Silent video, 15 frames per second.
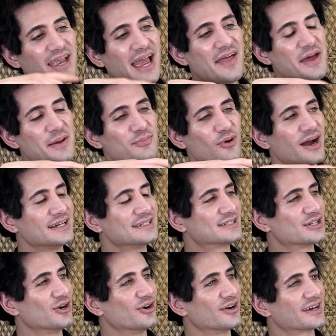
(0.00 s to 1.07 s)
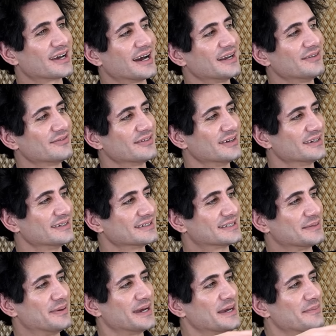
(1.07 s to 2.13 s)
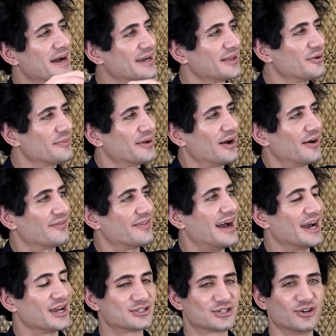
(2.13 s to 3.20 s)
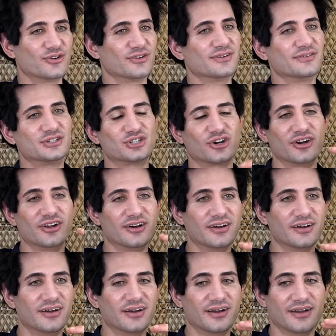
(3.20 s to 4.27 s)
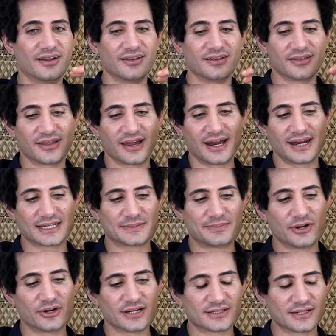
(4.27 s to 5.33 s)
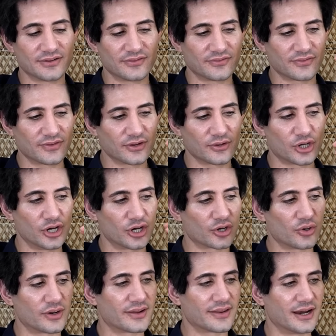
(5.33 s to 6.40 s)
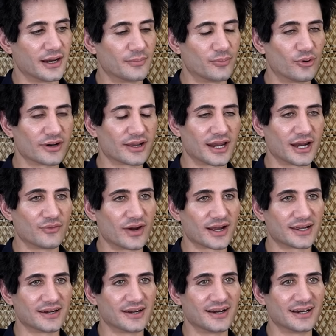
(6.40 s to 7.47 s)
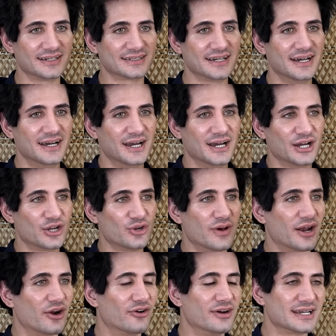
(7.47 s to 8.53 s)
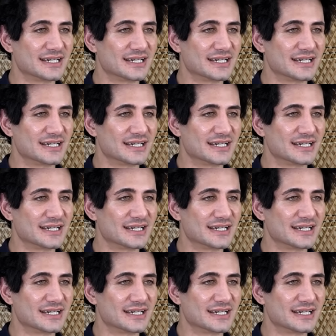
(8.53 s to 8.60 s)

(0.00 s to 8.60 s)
And then, Brian, so kind of to piggyback a little bit off that, so Sharna... that experience of, going to the airport, getting recognized, you had already